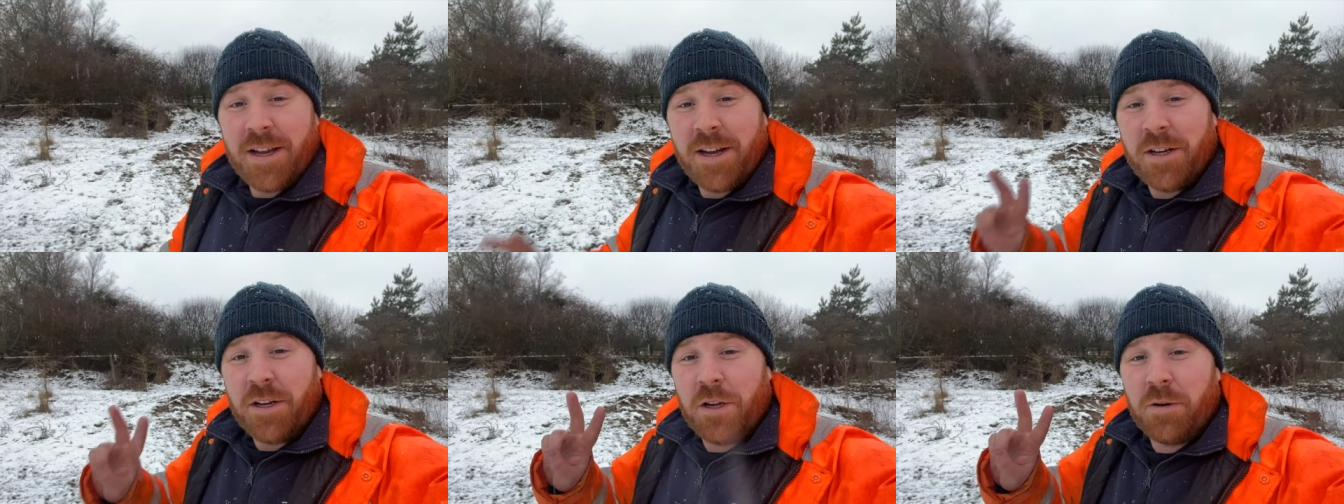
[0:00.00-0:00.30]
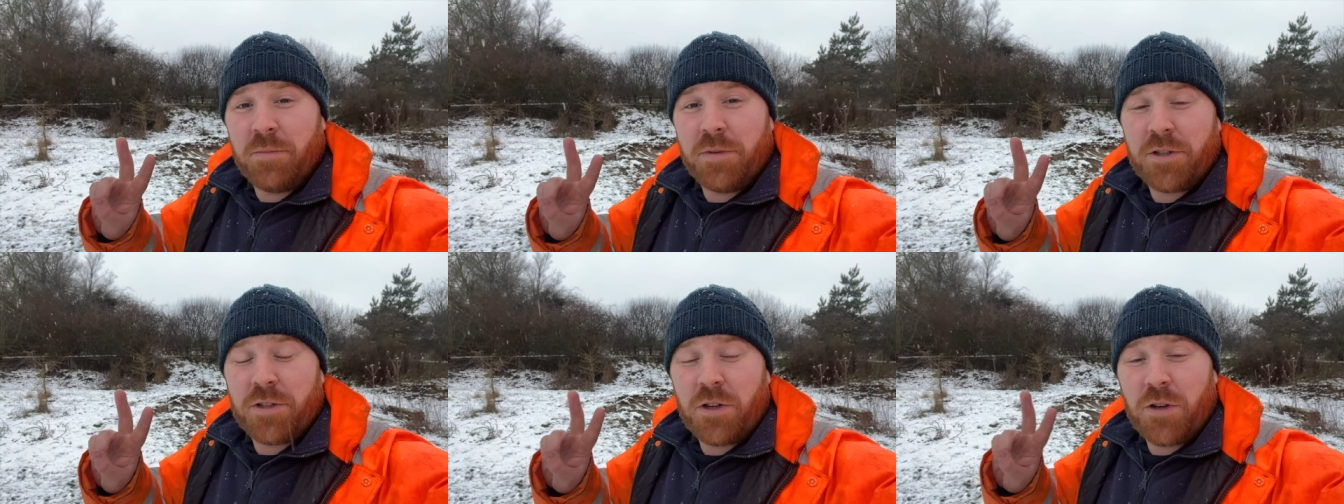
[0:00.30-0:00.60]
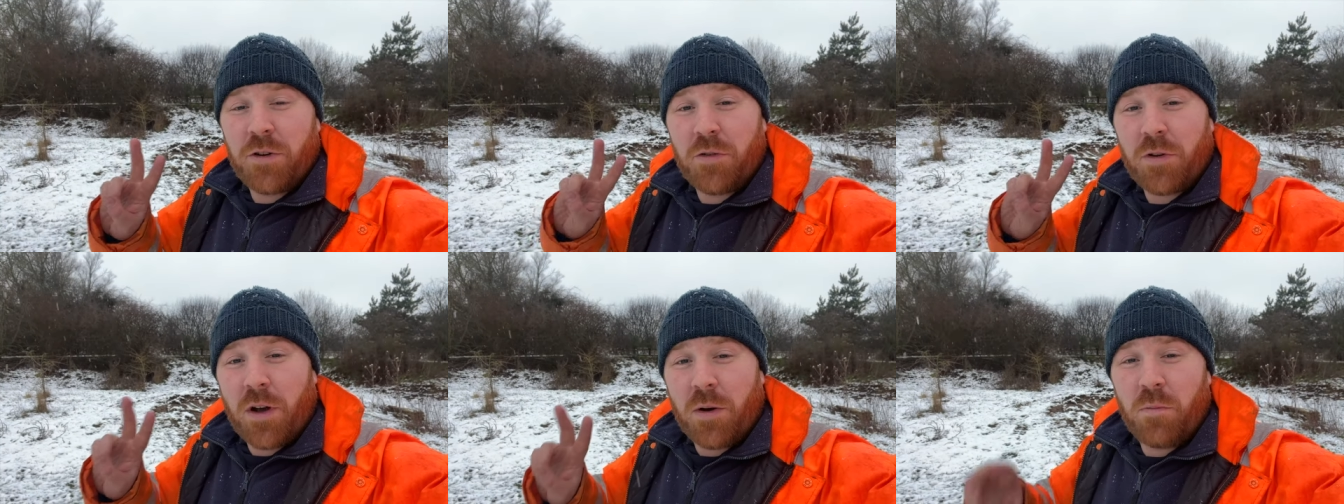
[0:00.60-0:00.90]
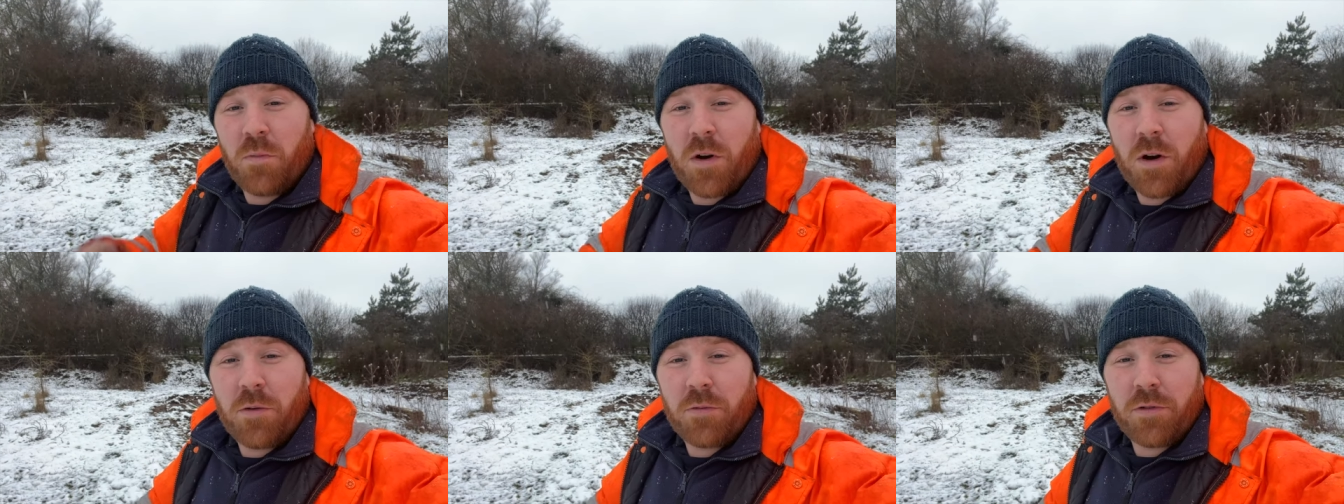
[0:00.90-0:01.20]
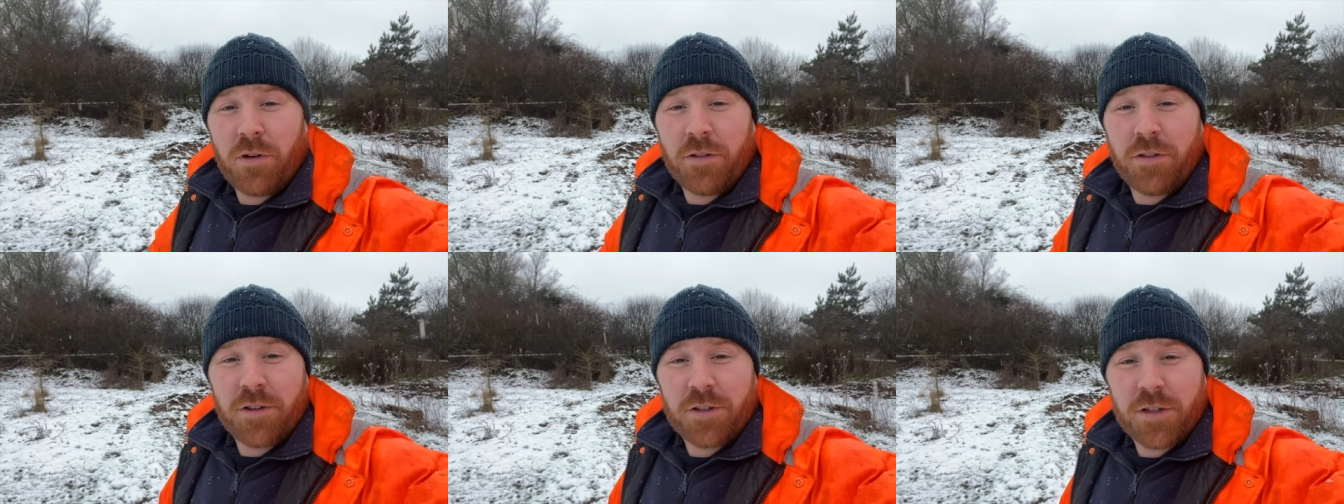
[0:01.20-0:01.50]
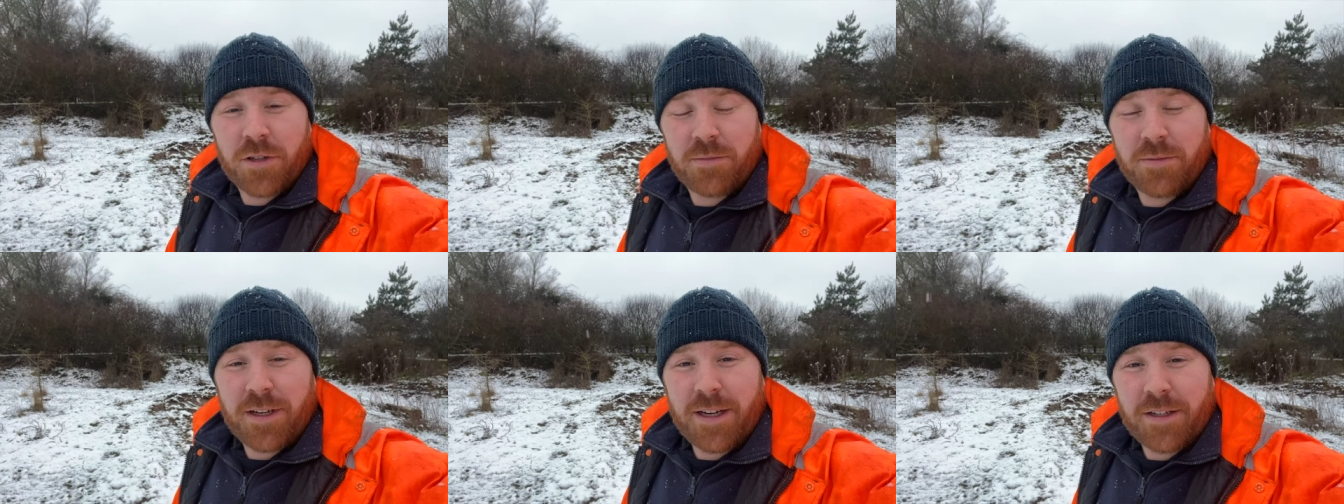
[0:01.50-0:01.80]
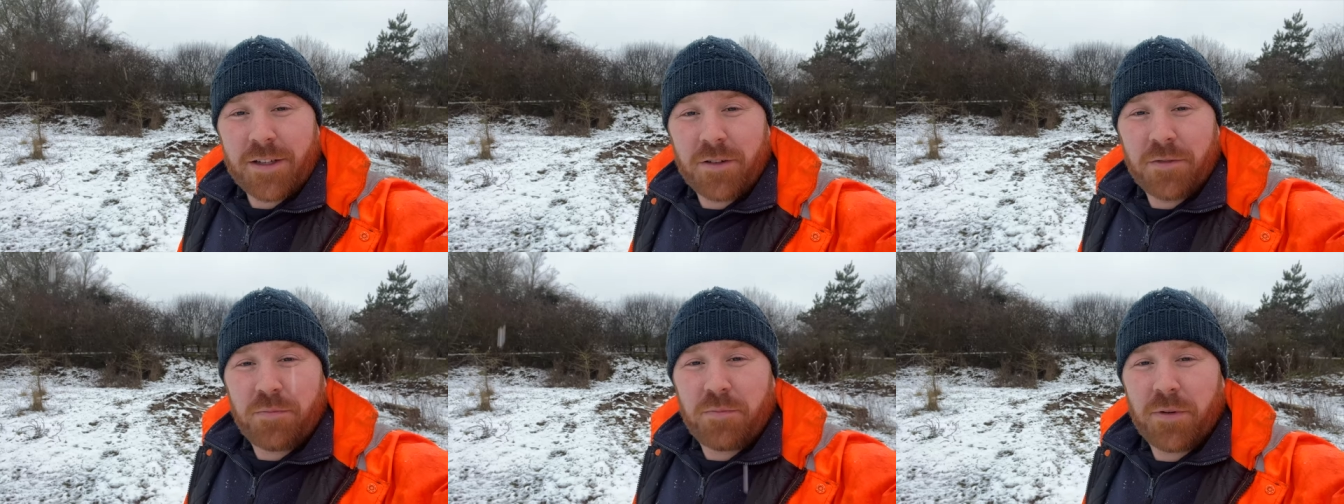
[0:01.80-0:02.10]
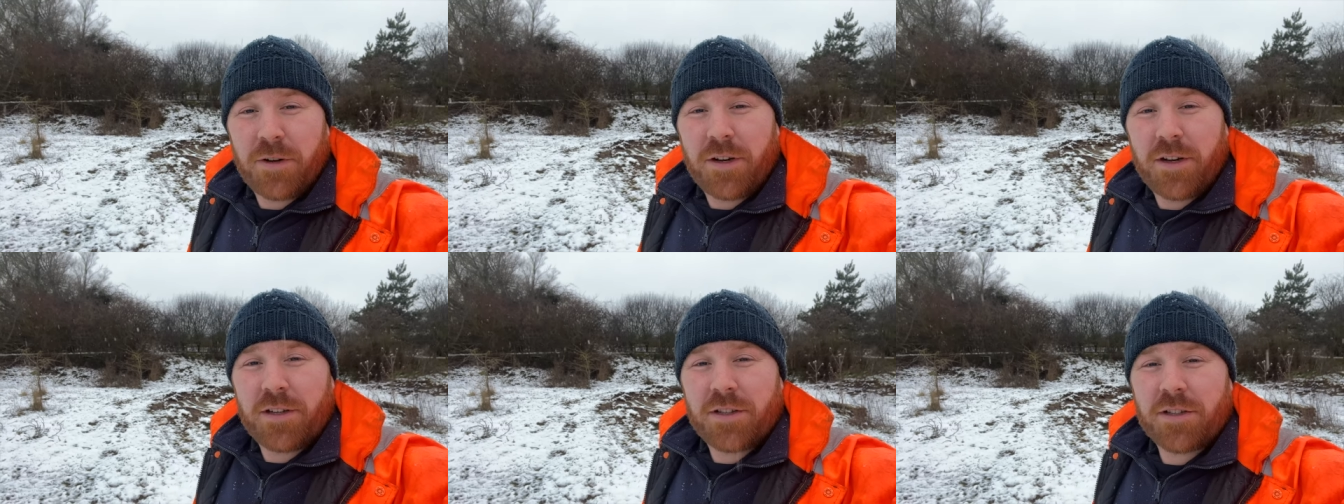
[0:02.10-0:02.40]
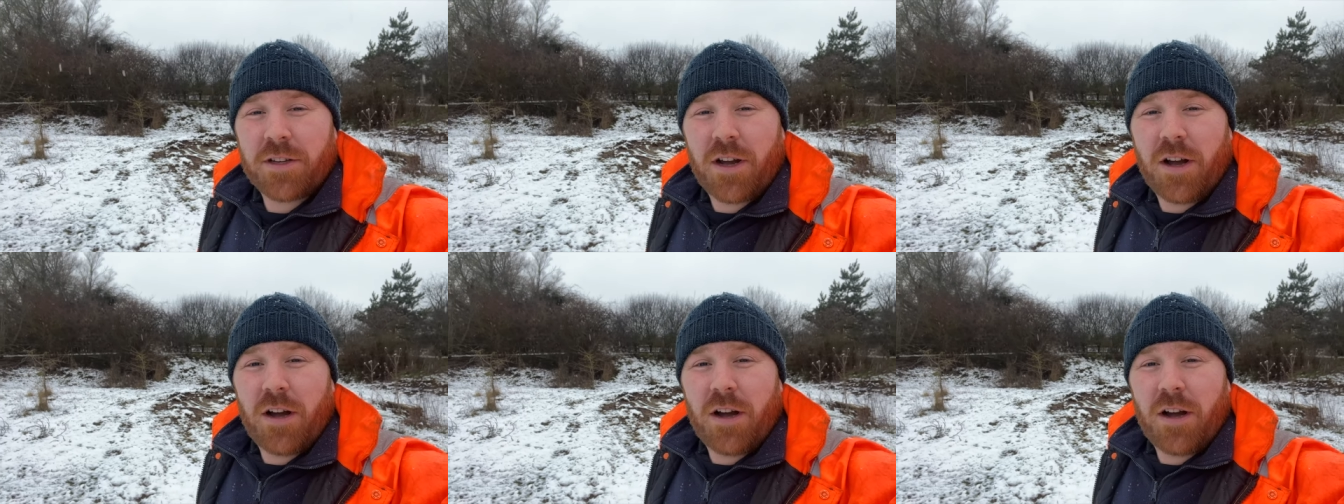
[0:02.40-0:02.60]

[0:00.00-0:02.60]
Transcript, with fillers: Number two, and while we're on the subject of birds,